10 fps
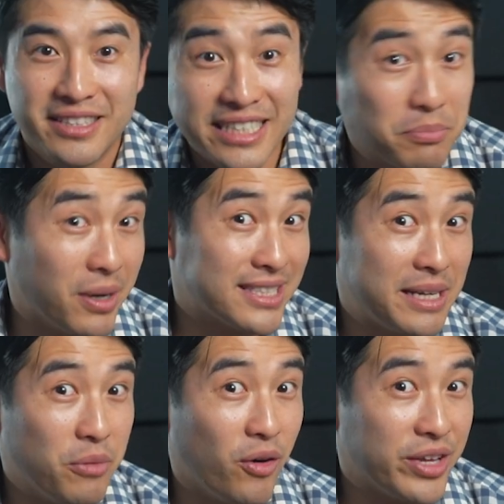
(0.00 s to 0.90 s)
This might
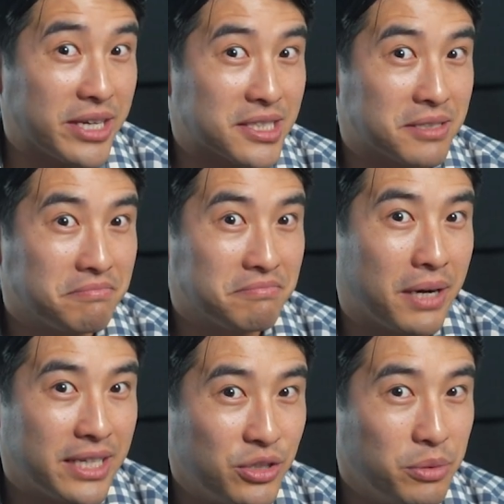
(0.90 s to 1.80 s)
seem obvious,
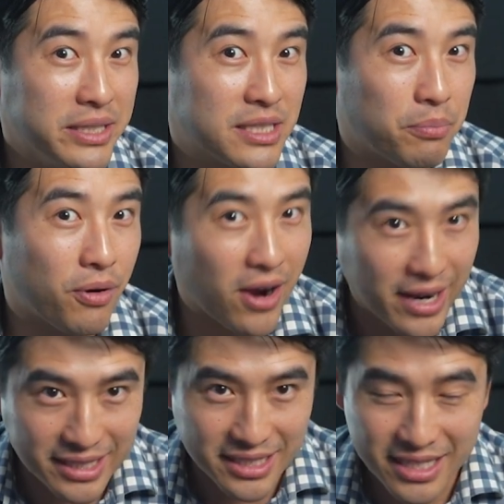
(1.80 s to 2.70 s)
but you'll be
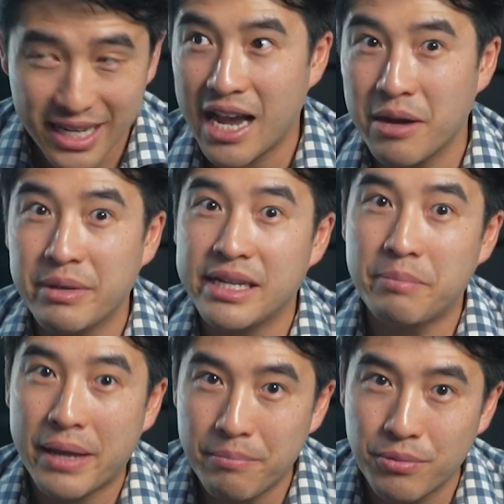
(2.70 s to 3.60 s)
surprised how many
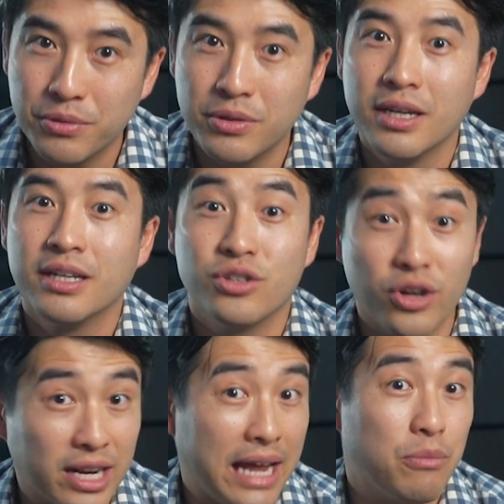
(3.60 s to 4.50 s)
people
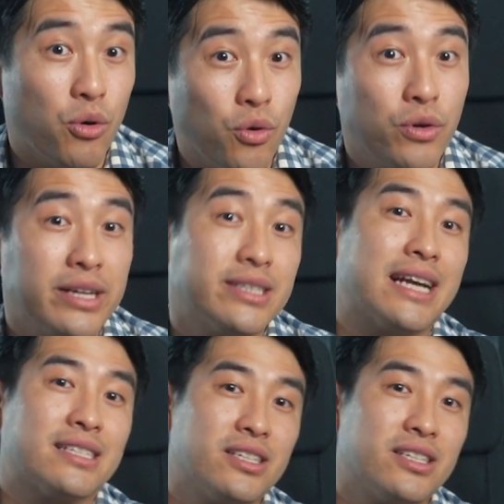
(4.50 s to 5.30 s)
don't claim all their tax